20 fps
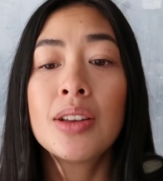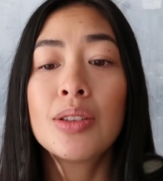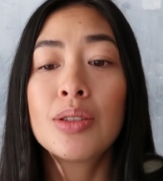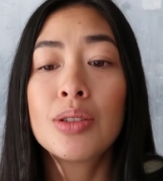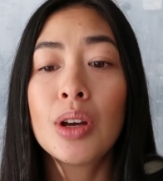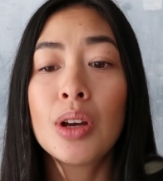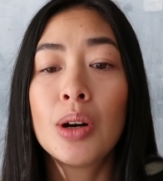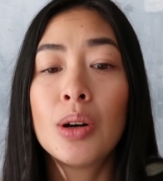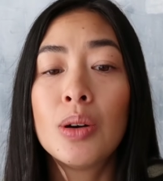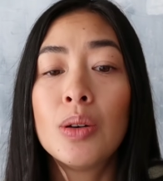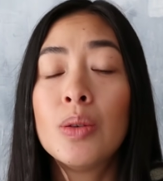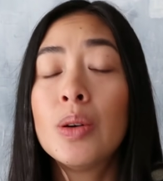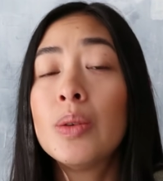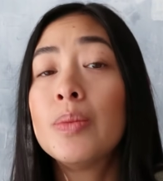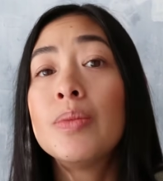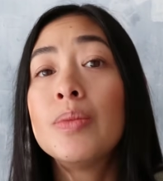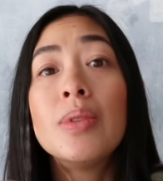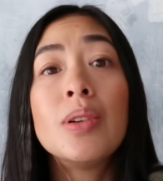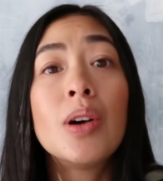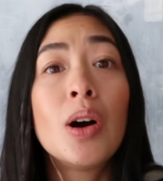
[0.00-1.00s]

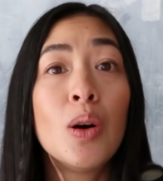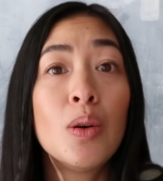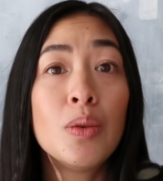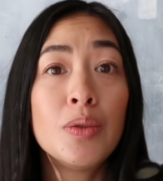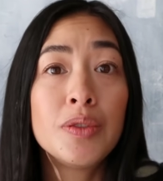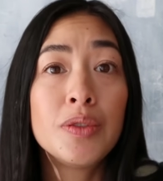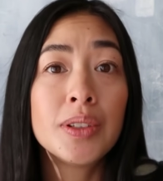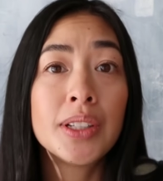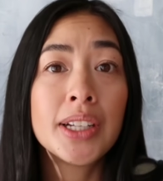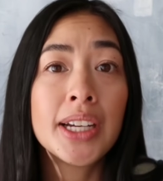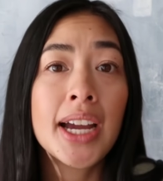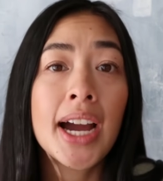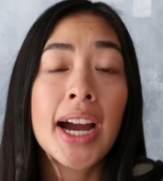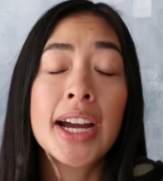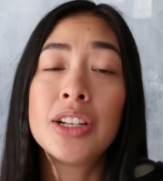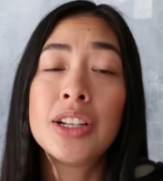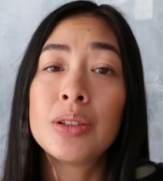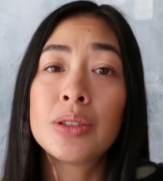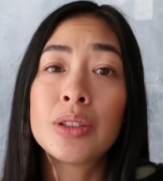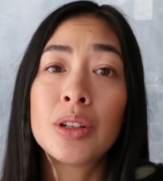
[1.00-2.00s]
So hopefully,
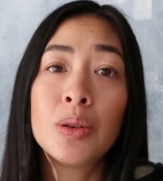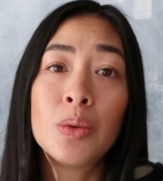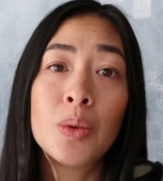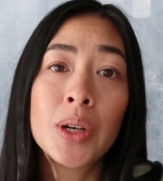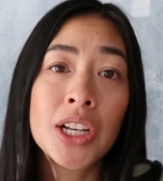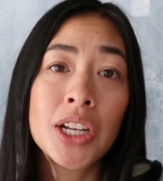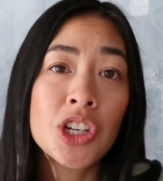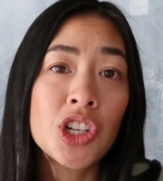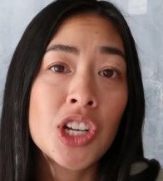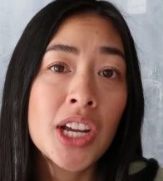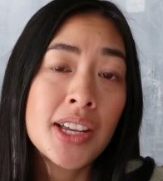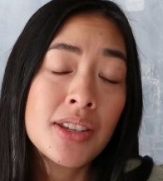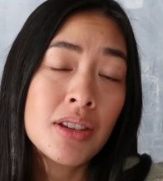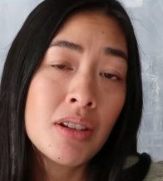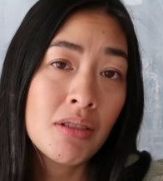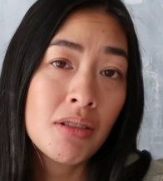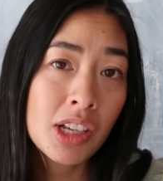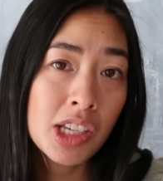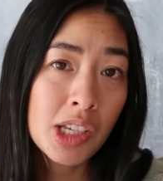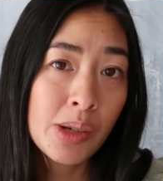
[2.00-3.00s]
I don't know when, she
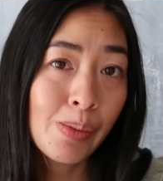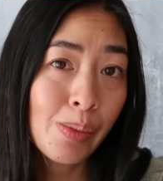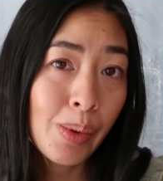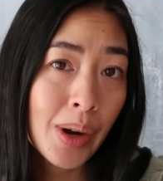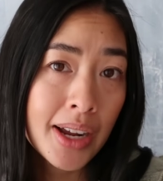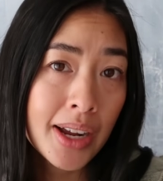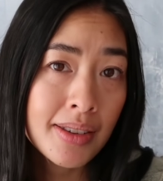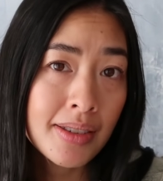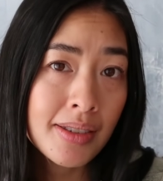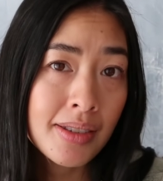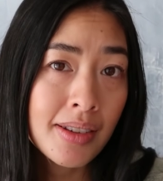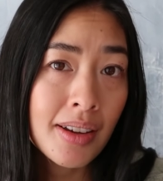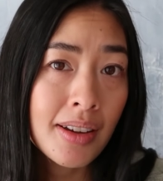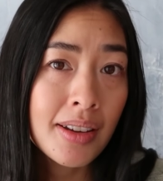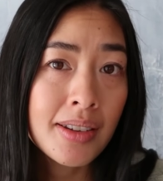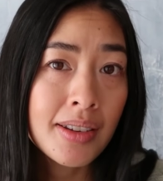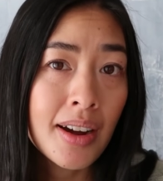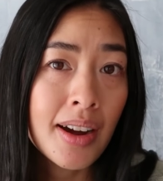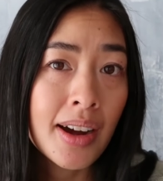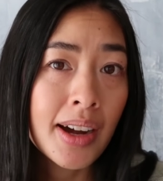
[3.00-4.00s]
has not expressed
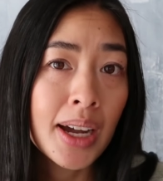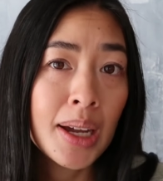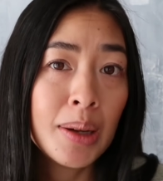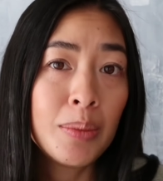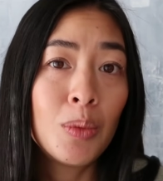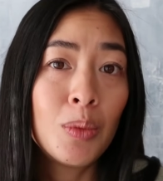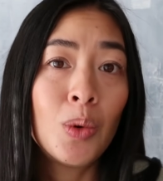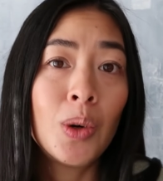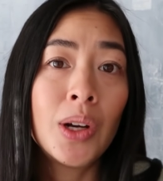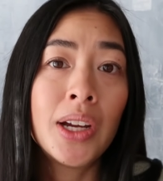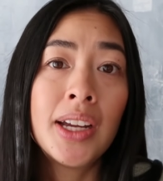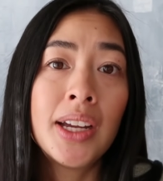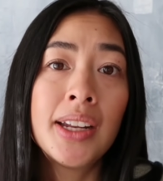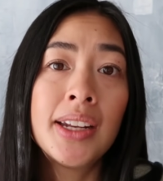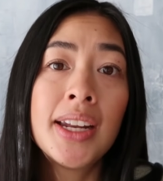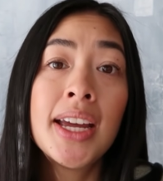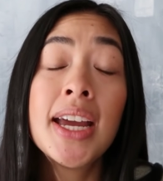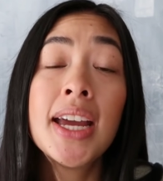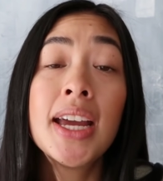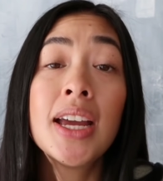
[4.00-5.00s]
a time
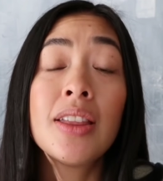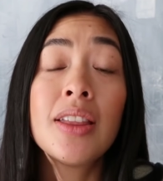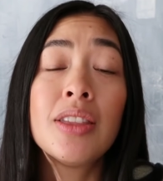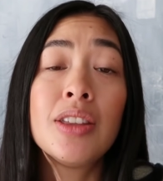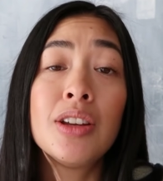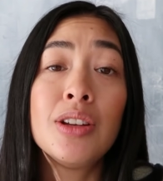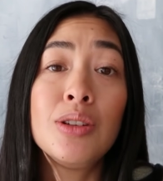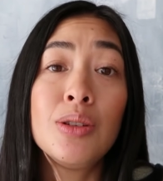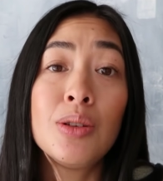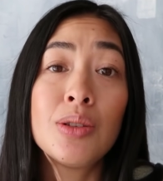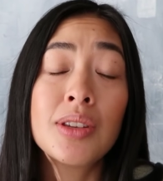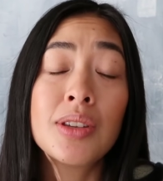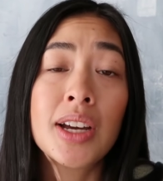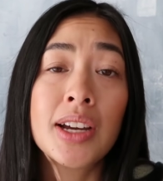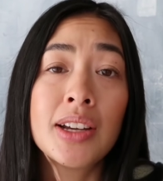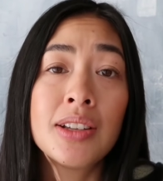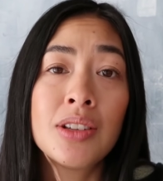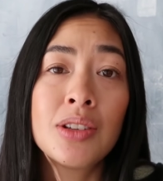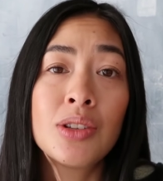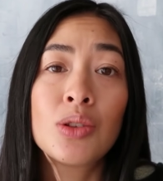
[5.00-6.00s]
when the new
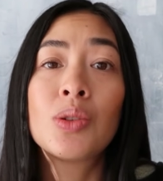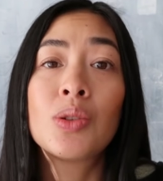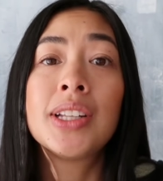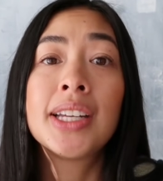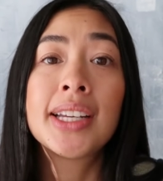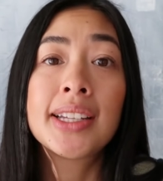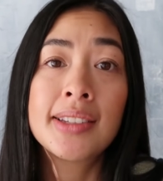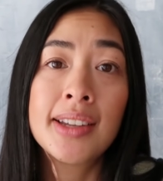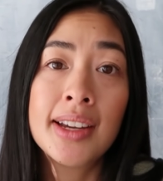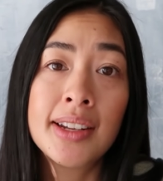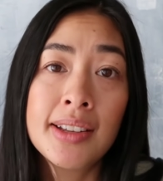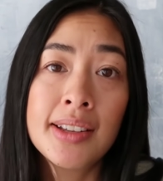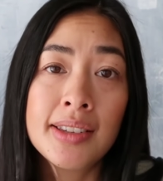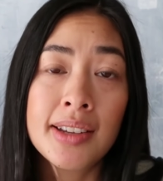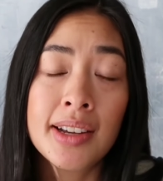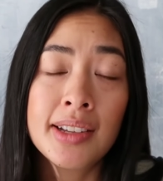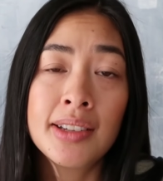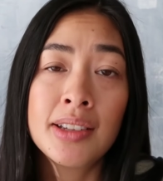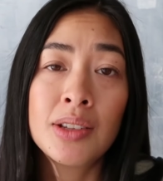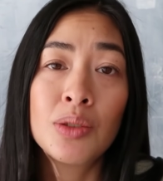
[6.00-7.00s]
sizes or the extended
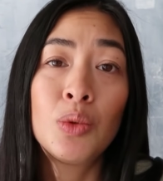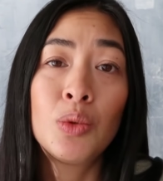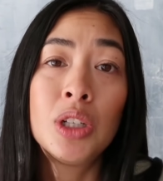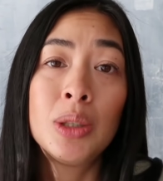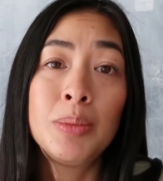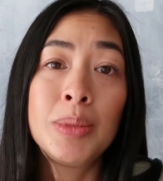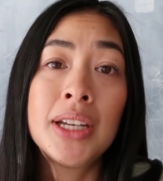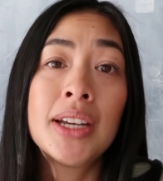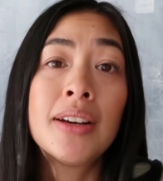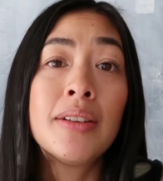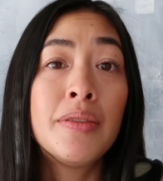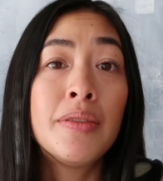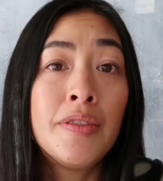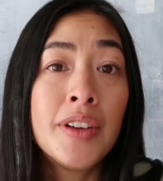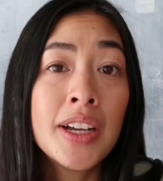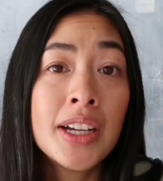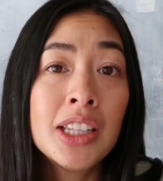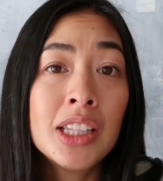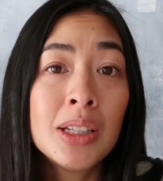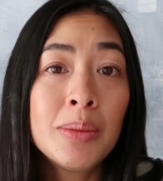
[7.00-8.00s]
sizes will be
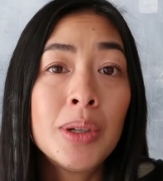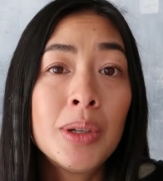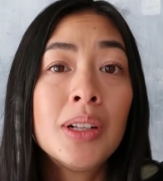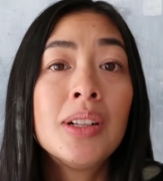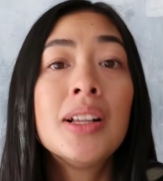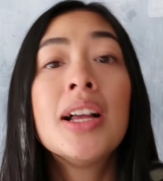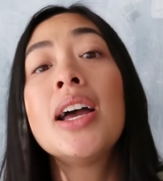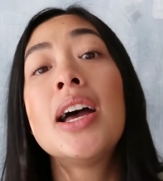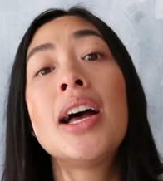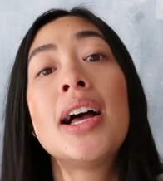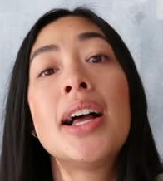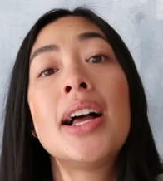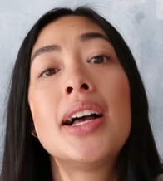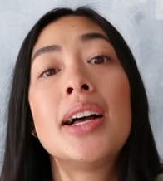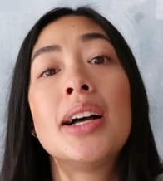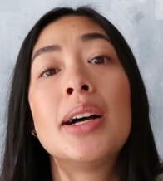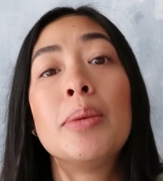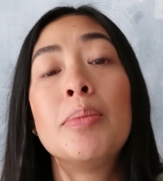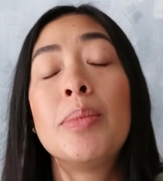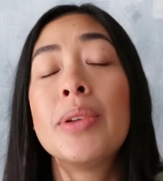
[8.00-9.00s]
available,
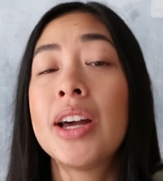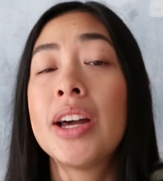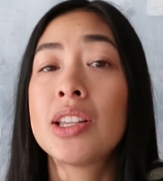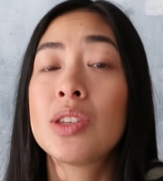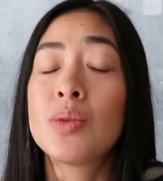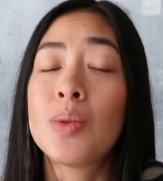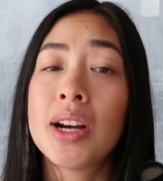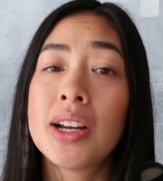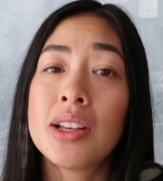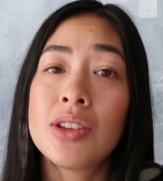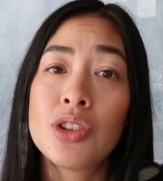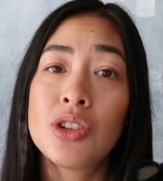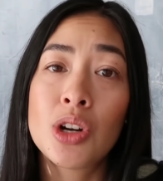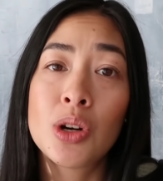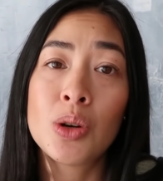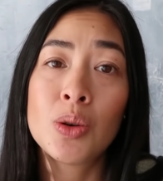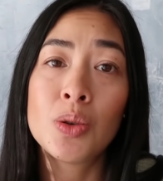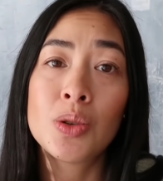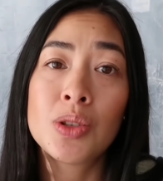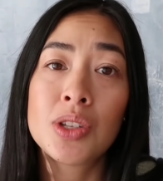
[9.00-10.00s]
but that's why I
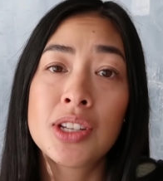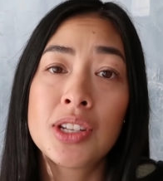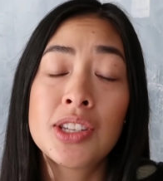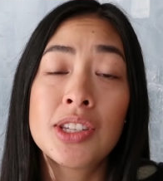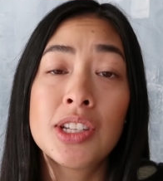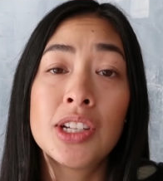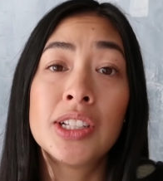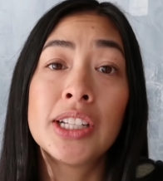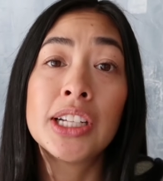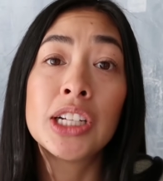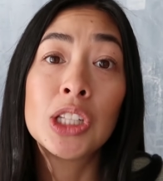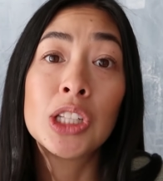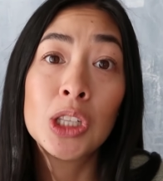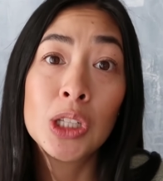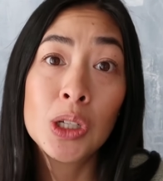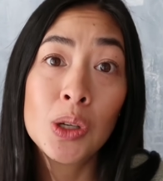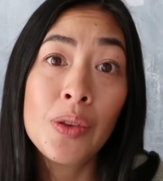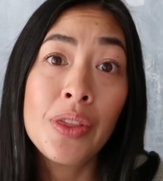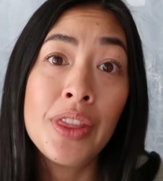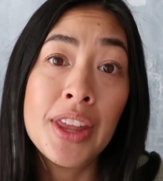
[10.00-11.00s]
chose to still
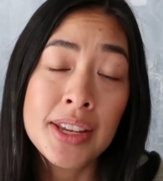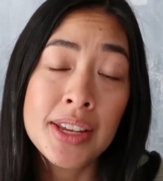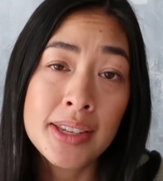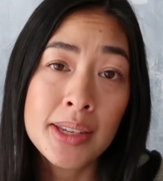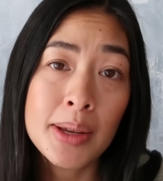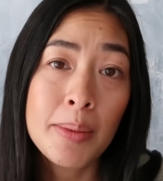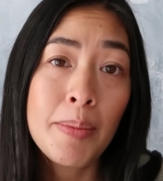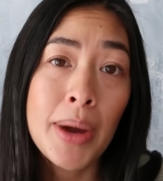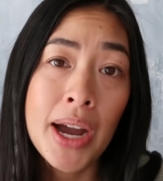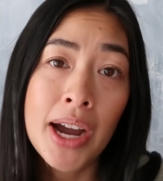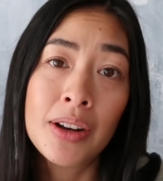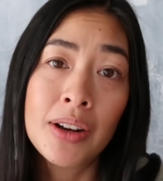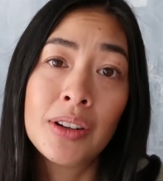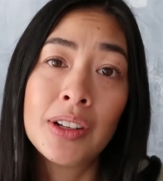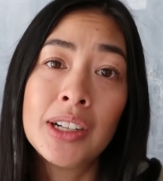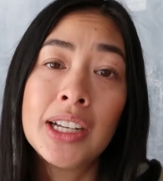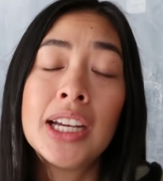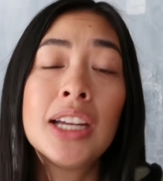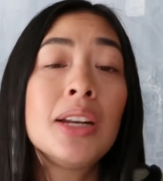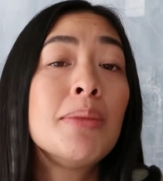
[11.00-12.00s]
include this
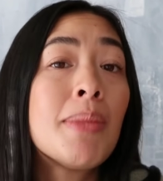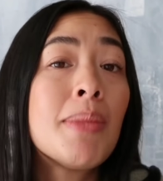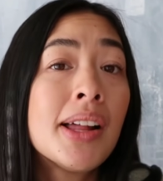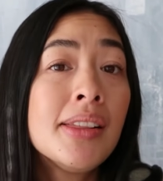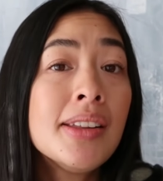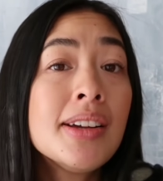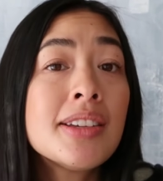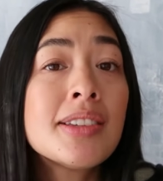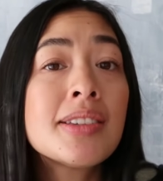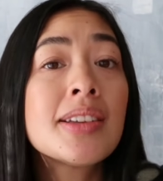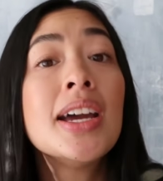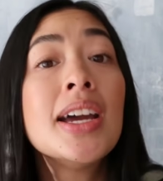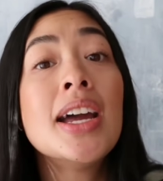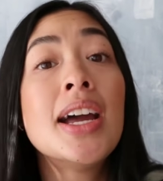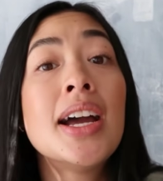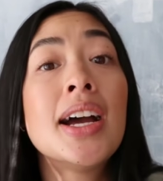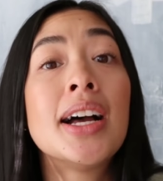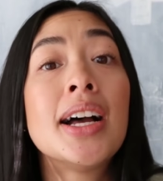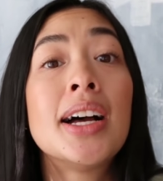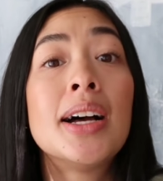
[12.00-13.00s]
pattern in my list,
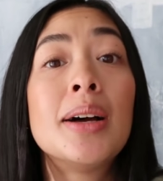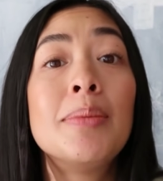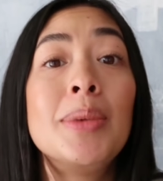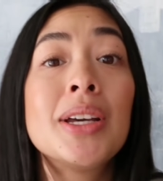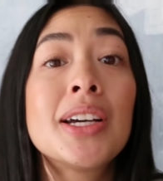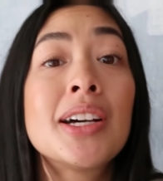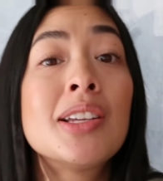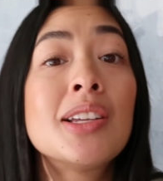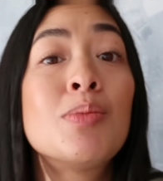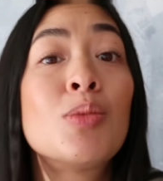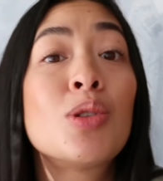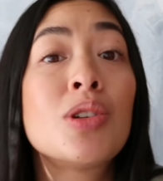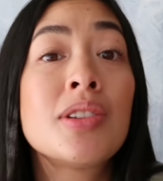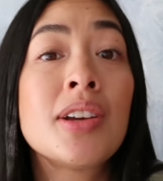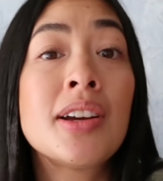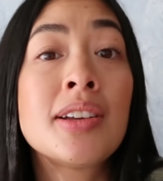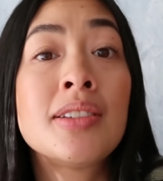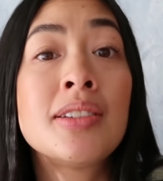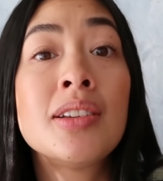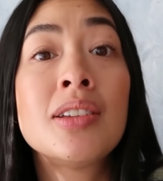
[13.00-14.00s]
because more
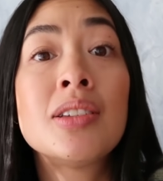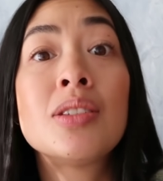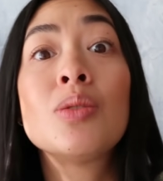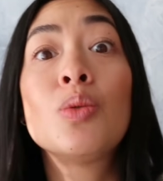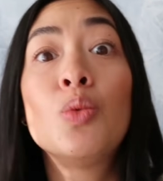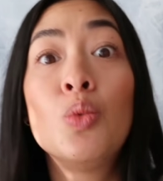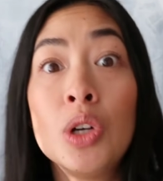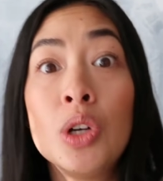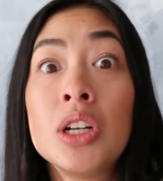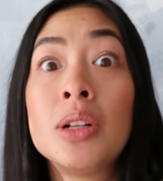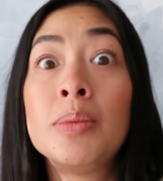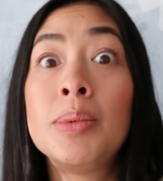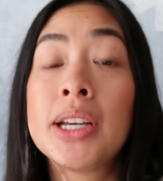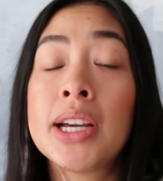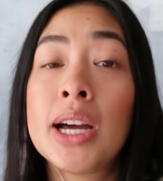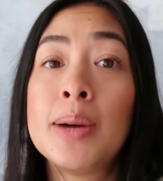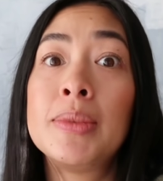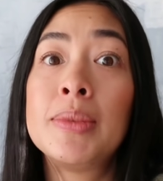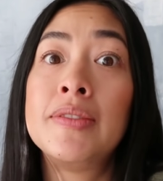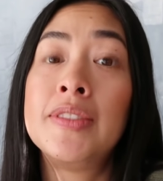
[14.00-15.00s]
sizes will
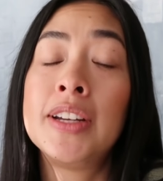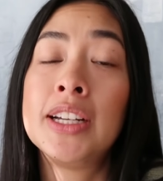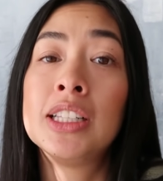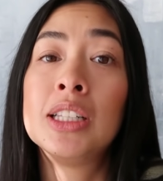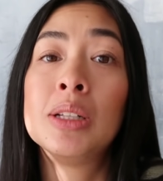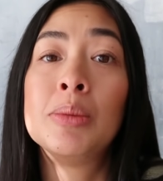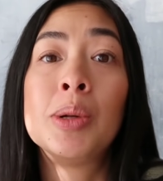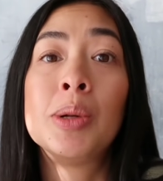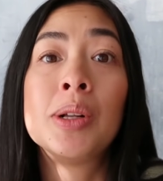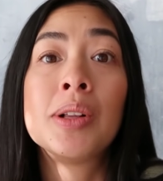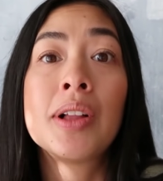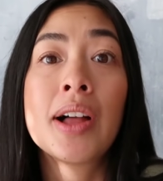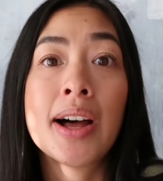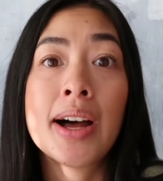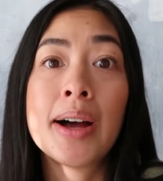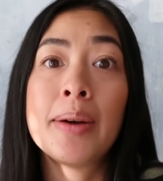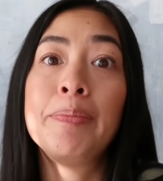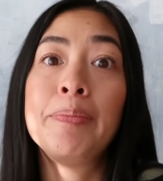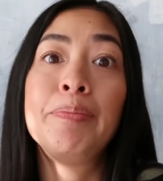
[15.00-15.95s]
become available